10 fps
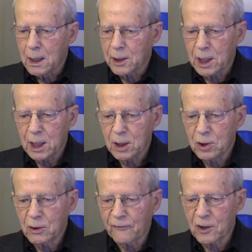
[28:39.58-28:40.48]
The
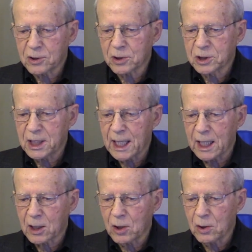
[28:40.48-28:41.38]
universal
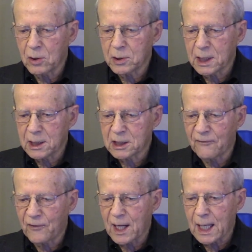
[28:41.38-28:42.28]
genetic code is
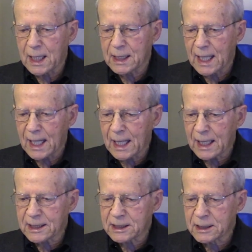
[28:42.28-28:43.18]
defined
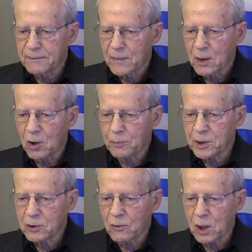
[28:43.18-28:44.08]
as,
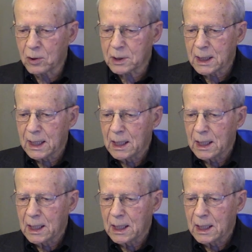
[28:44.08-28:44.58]
open quote,